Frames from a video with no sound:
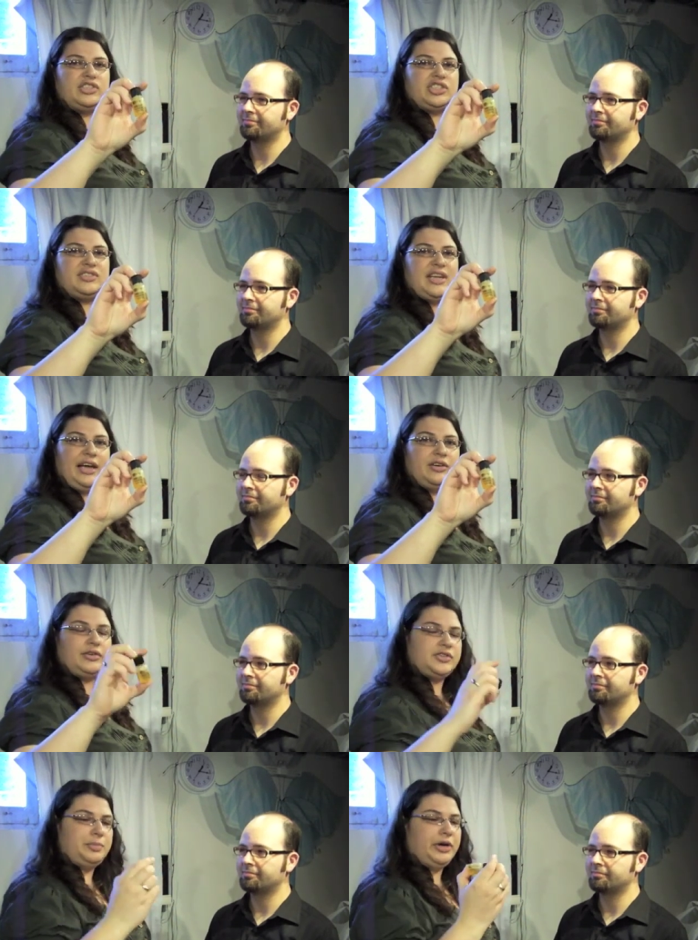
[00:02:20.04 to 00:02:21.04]
Speaker 1: is just
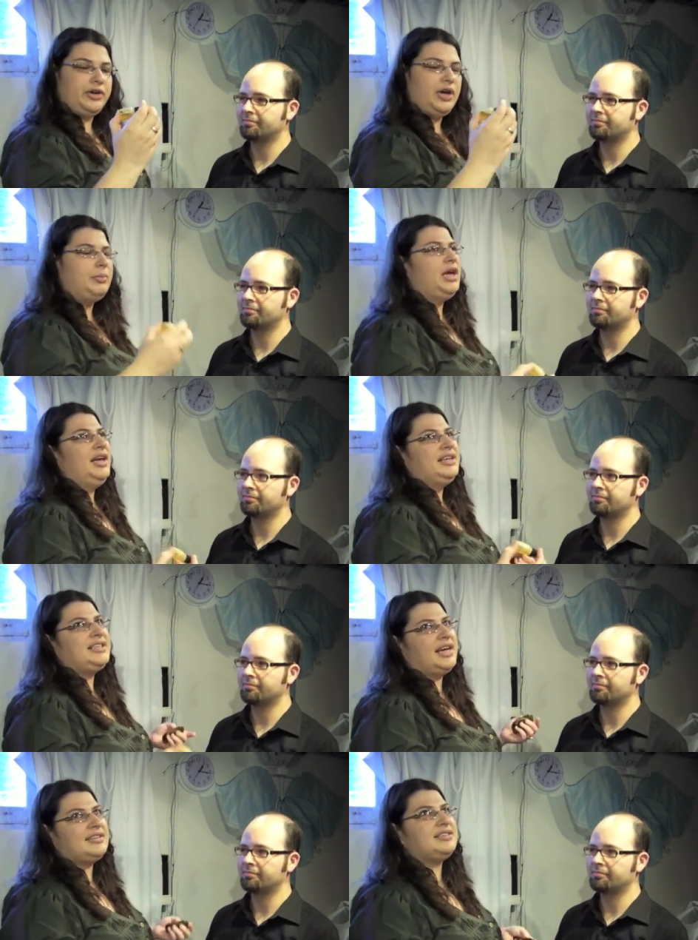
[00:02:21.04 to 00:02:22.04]
standard Spirit Gum.
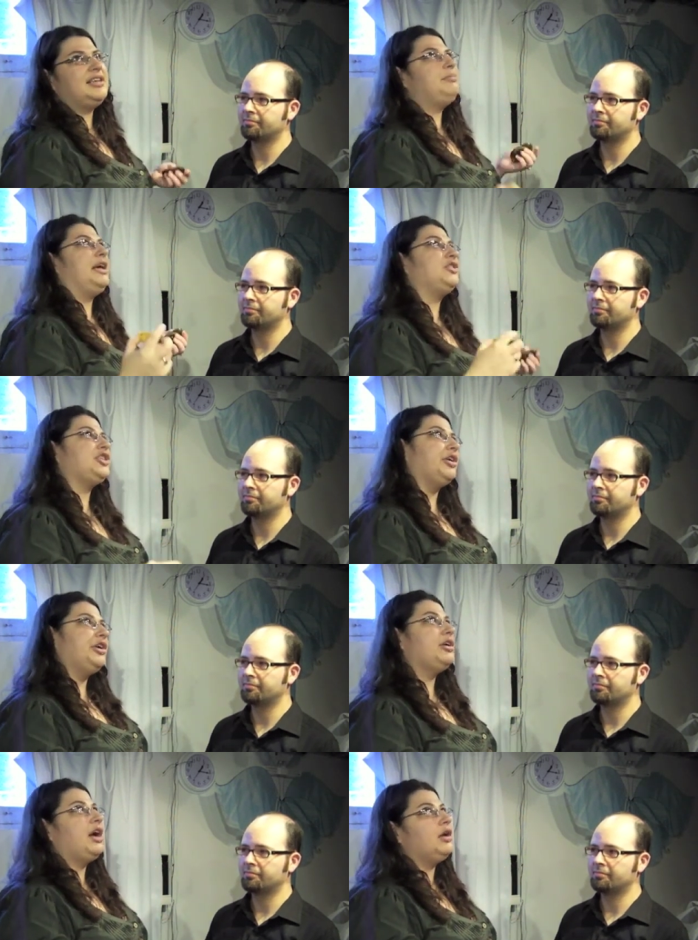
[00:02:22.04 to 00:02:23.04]
Test it. Make sure
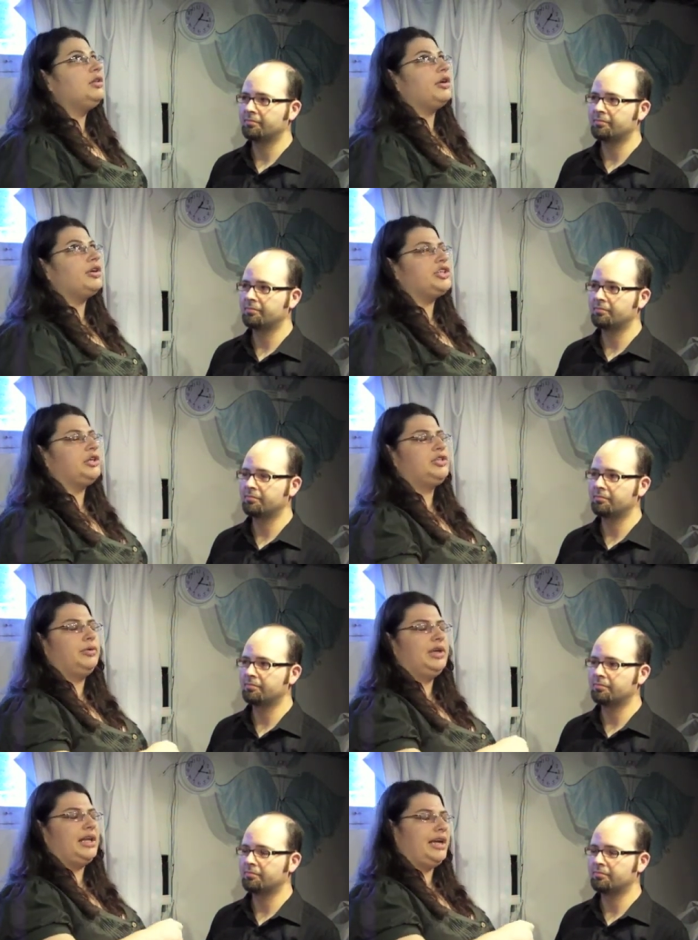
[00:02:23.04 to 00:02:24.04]
you're not allergic to
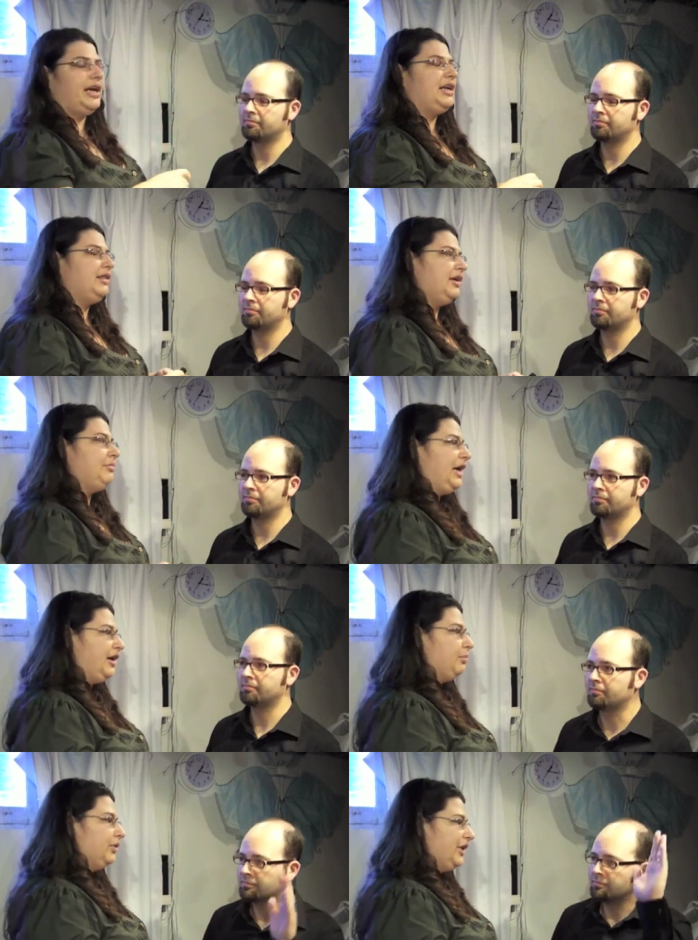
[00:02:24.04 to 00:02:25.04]
it, like anything
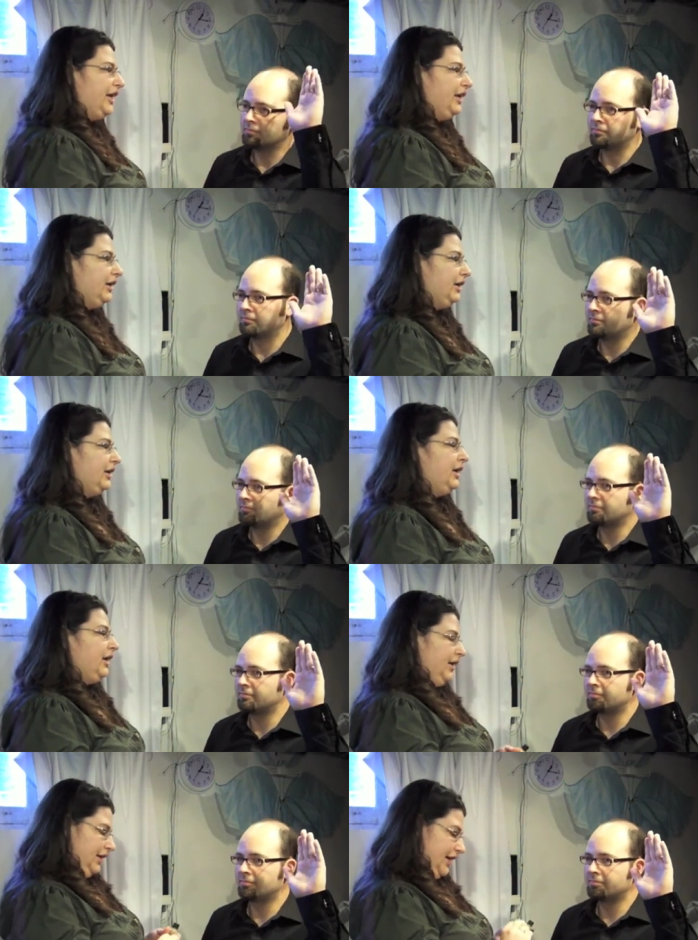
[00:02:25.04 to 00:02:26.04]
makeup-related.
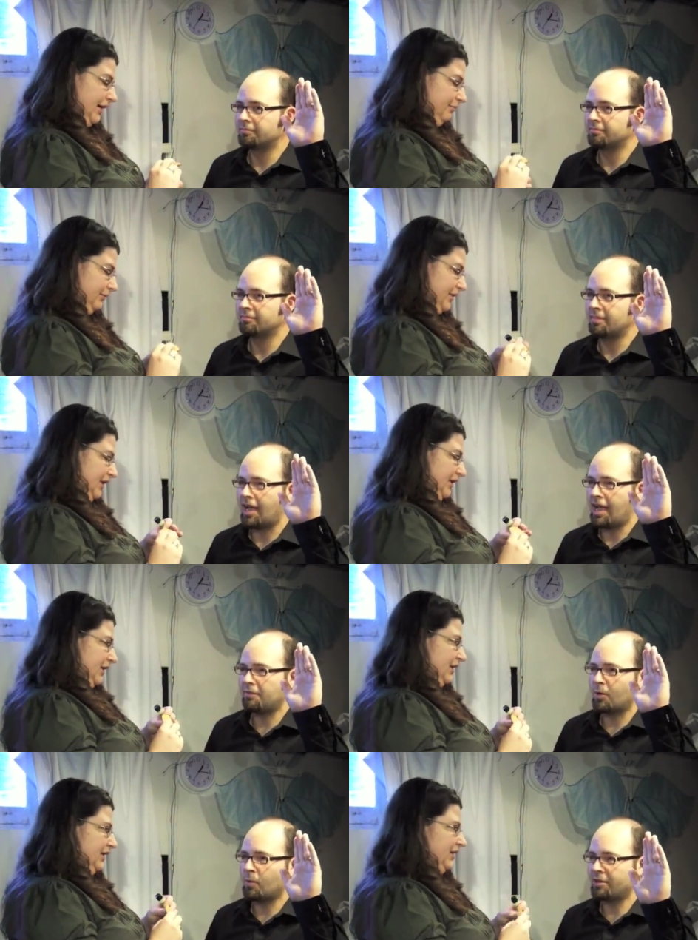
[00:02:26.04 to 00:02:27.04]
Speaker 2: Yeah. I have a
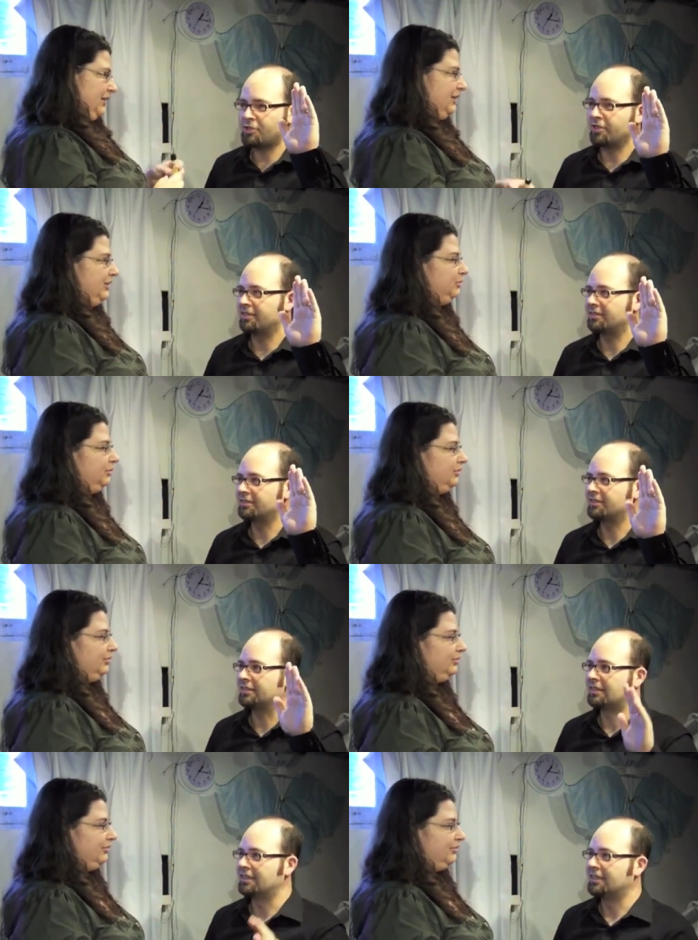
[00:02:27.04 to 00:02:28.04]
question.
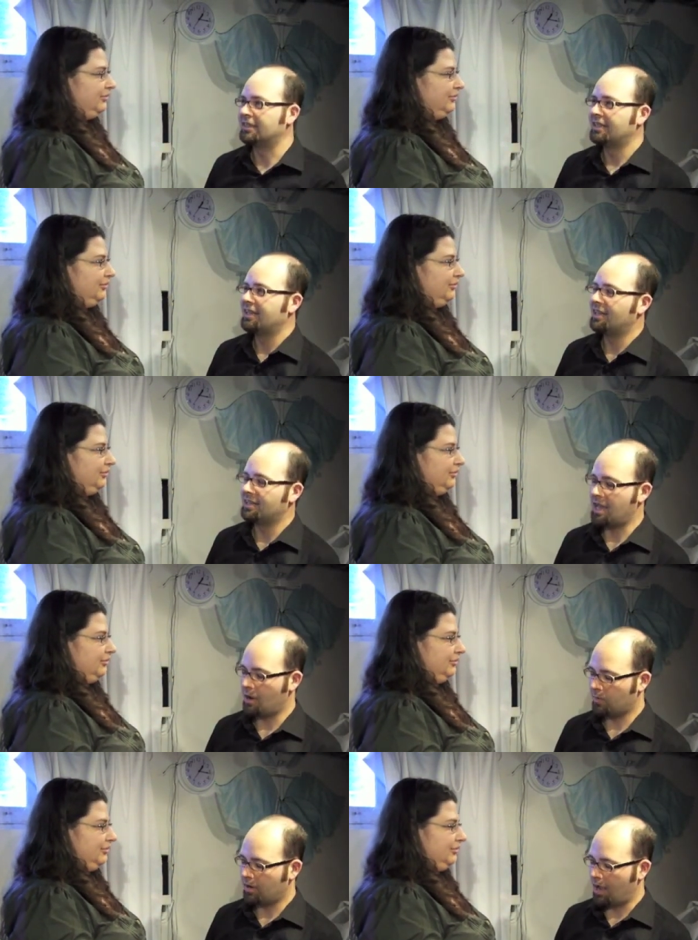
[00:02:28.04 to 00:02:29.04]

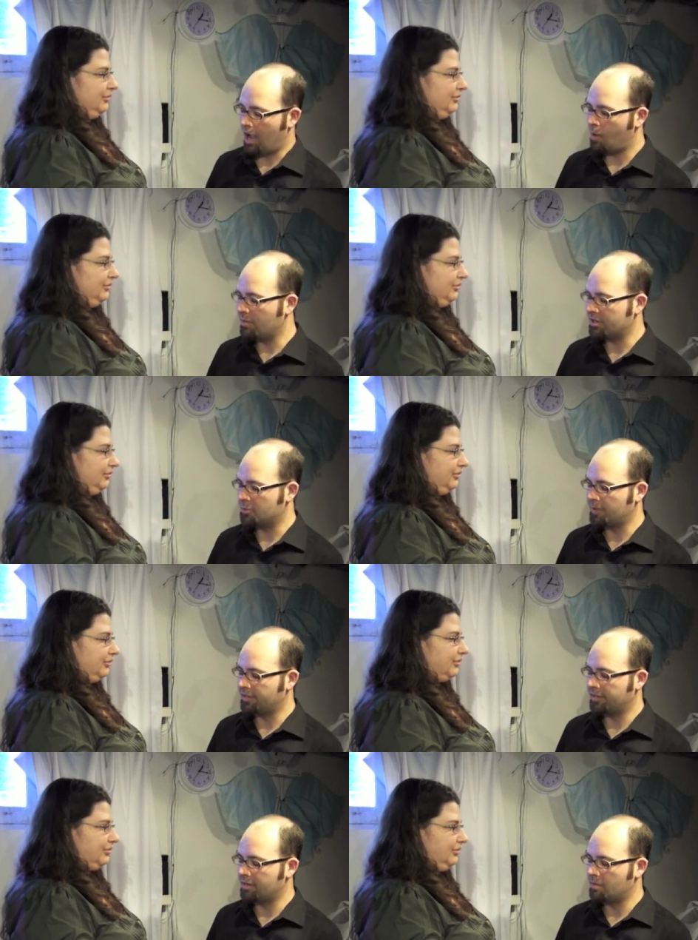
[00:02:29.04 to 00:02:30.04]
Now, how much
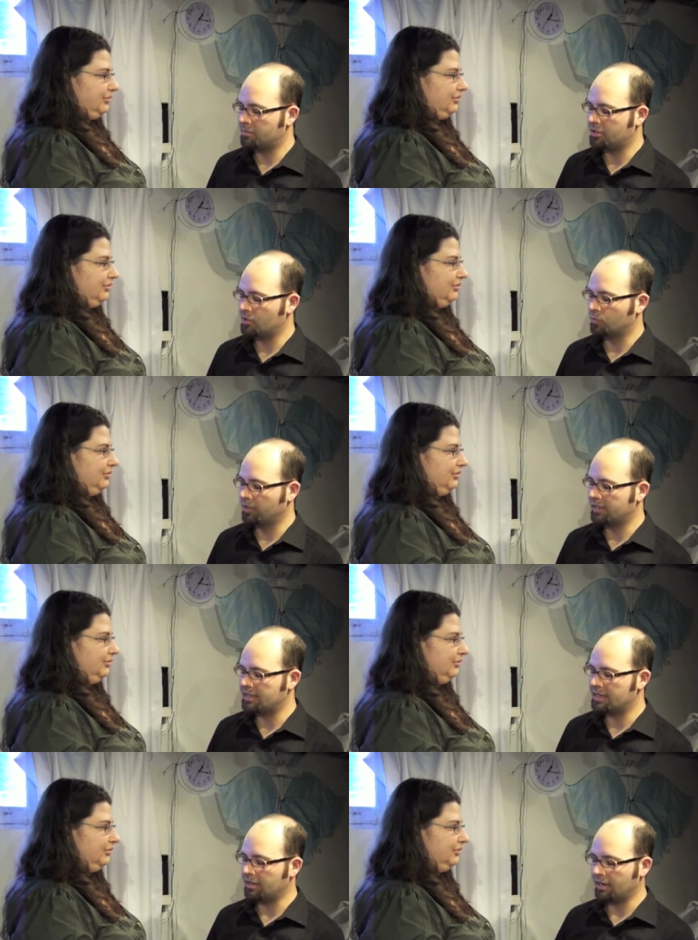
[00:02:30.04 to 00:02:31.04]
Spirit Gum do you really
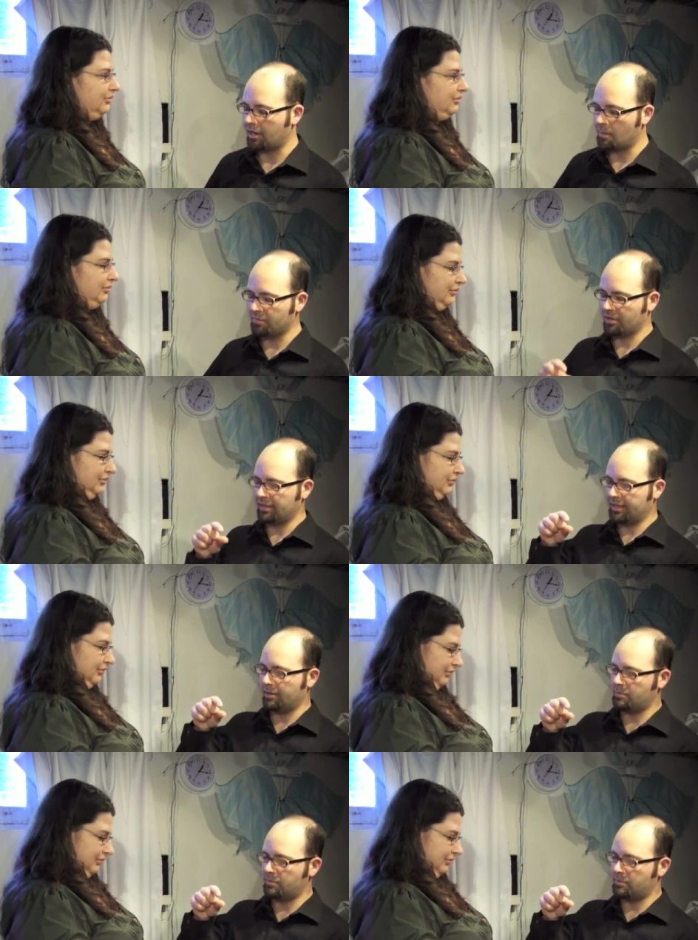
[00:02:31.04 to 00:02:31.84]
need? It comes in little